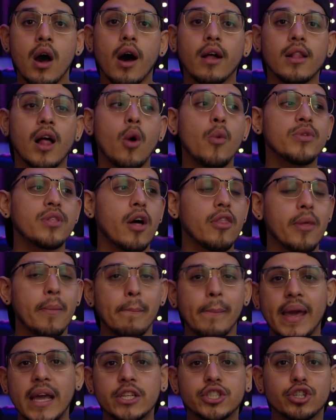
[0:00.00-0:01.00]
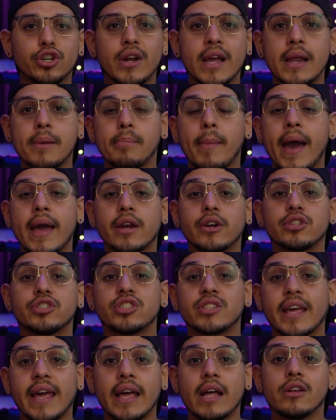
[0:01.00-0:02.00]
along with all the major and minor
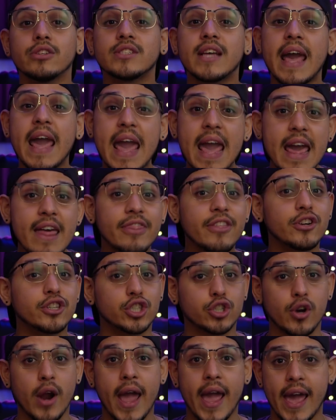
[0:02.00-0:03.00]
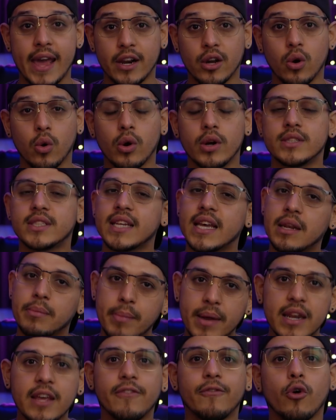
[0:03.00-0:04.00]
scales and their triad chords in
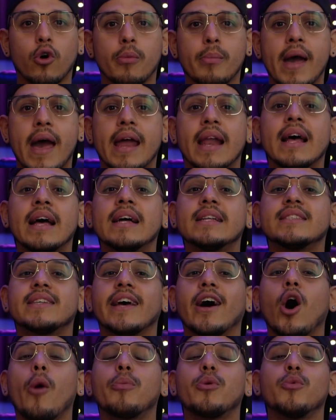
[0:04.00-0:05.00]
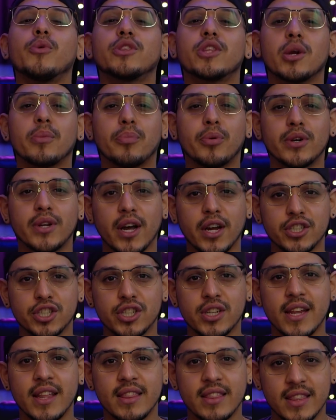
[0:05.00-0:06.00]
MIDI format to help you with your
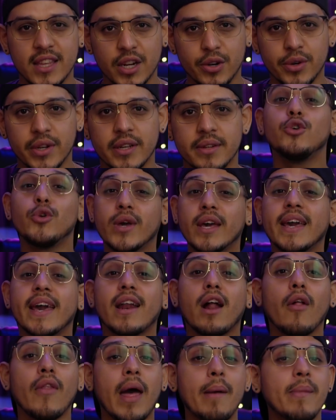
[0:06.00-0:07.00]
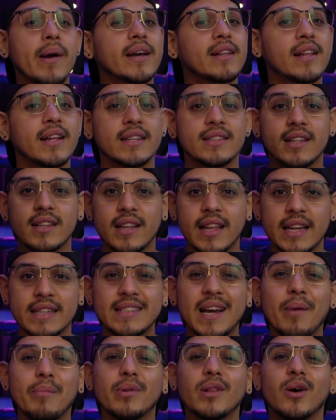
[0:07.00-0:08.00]
production in theory. You can get all that by clicking the link
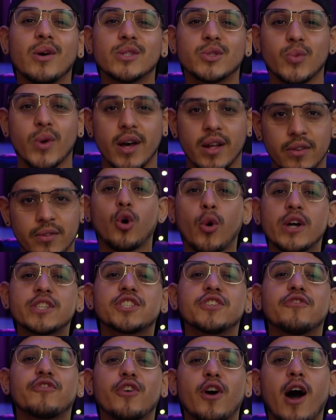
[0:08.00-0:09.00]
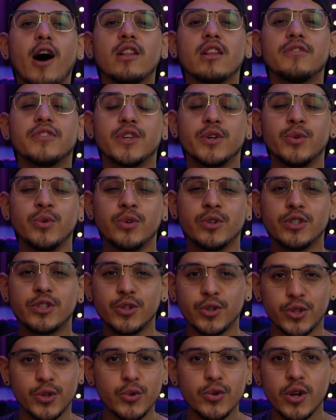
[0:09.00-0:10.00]
down below as well. Question for all of you,
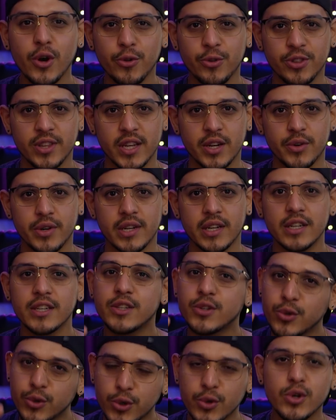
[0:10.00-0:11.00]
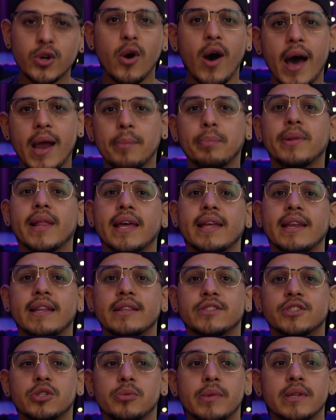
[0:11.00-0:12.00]
do you know theory? Do you know how to play an
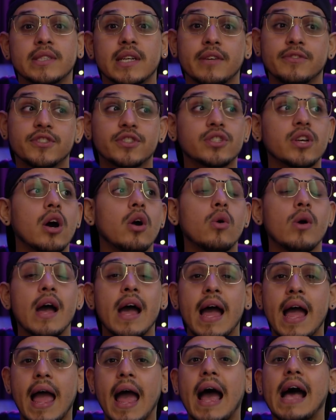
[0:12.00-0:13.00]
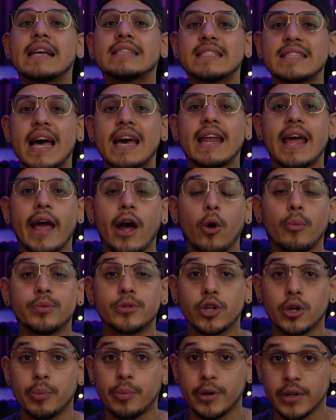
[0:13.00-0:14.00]
instrument? And if so, has that helped
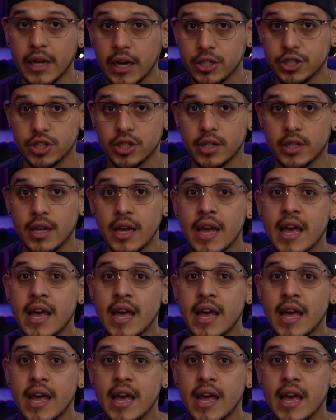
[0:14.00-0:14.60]
your production?